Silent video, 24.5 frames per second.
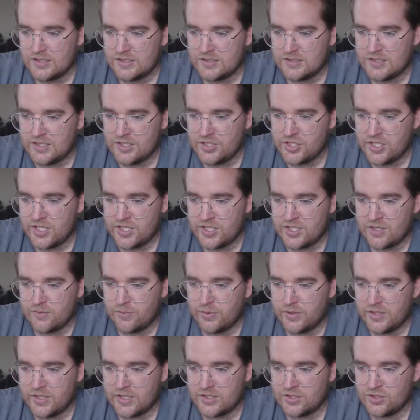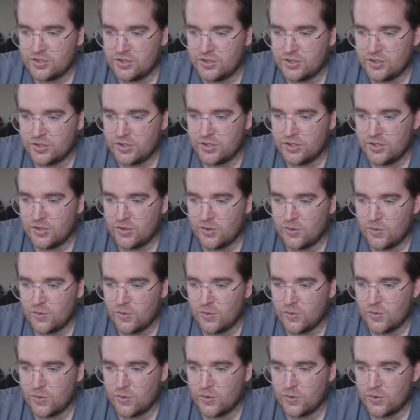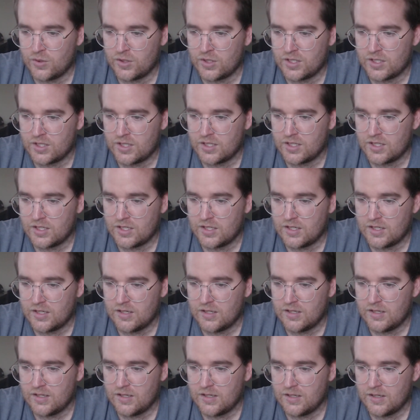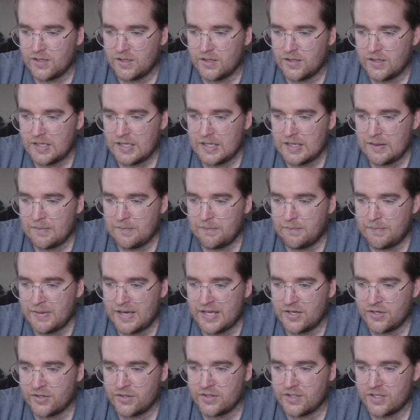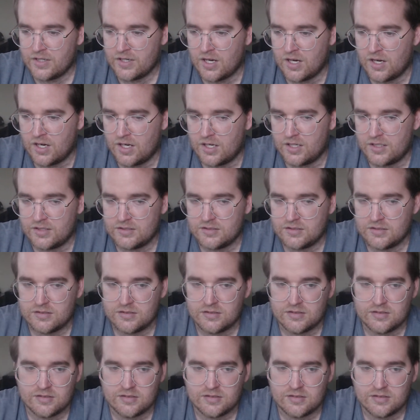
CJ Dippre as good or better than Haas?